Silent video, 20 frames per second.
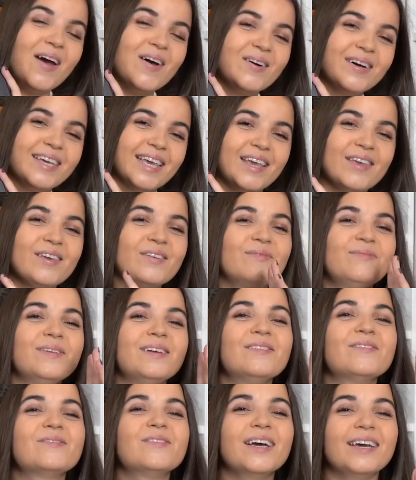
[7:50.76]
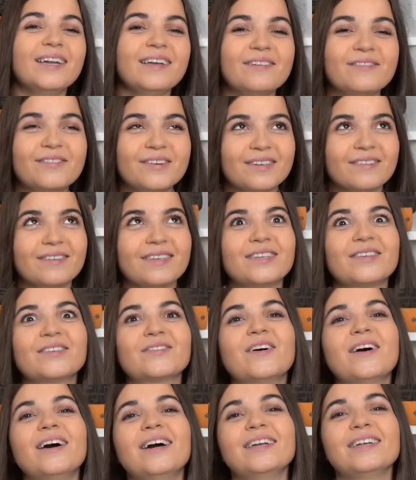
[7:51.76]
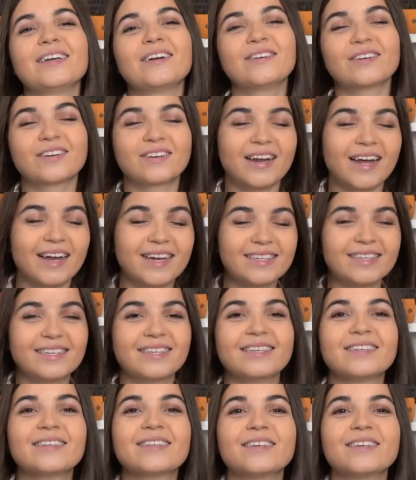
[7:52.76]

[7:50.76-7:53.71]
Okay, you've been waiting for this one. Congrats.